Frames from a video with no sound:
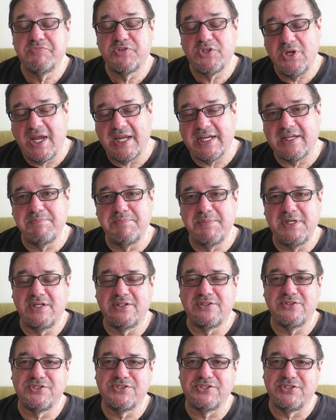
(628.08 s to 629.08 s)
So I can be
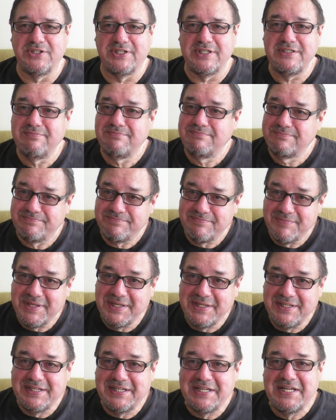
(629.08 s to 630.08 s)
understood.
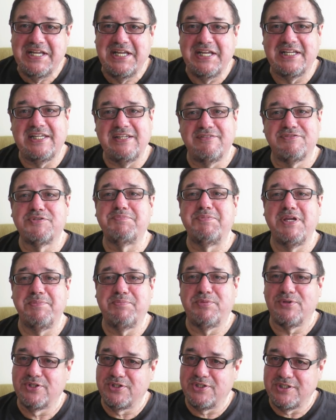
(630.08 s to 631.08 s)
It gives
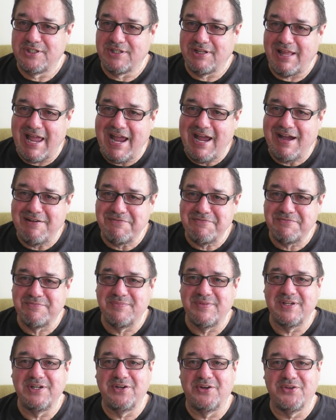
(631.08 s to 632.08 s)
people a good laugh.
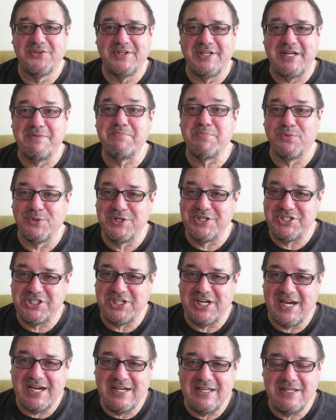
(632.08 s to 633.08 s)
You know, they
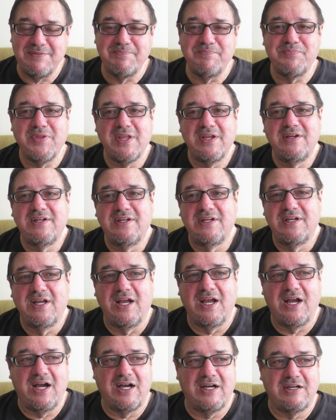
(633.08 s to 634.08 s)
appreciate it.
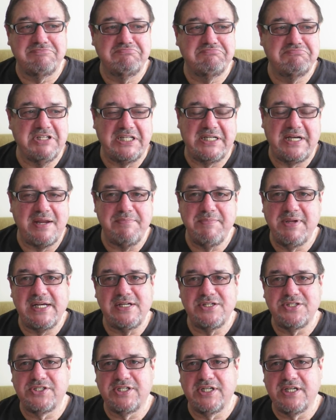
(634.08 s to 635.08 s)
And I
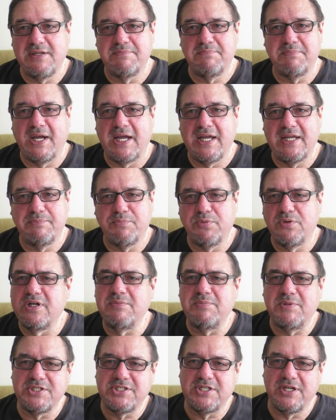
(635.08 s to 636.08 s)
managed to get by in
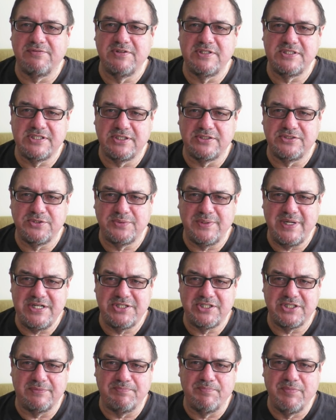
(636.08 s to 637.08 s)
pretty much every
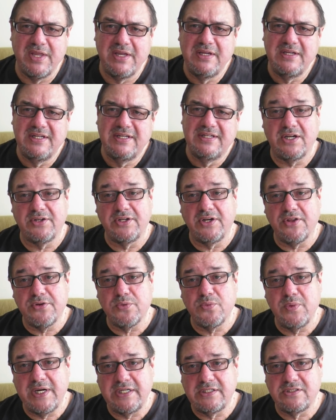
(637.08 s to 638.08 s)
situation. Now,
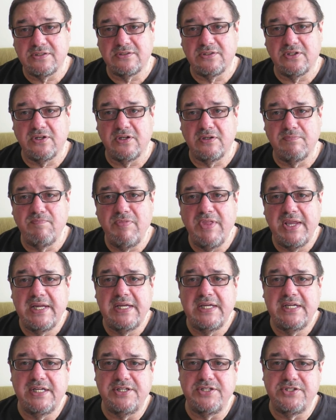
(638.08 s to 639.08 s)
another way to learn
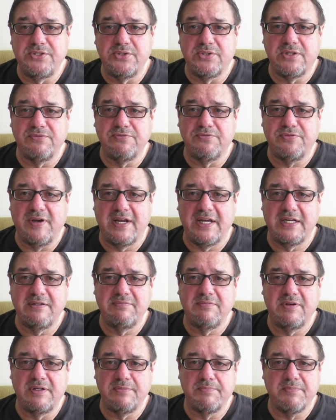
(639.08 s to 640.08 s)
is you can
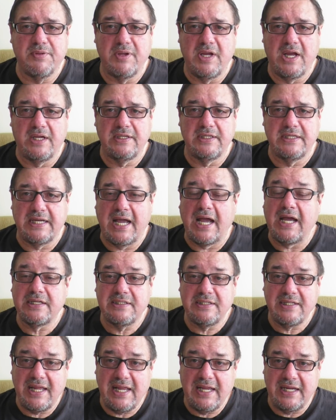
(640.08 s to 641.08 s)
find
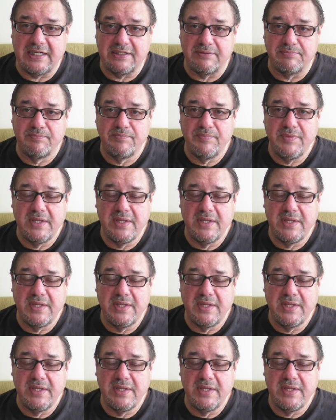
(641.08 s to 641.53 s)
online.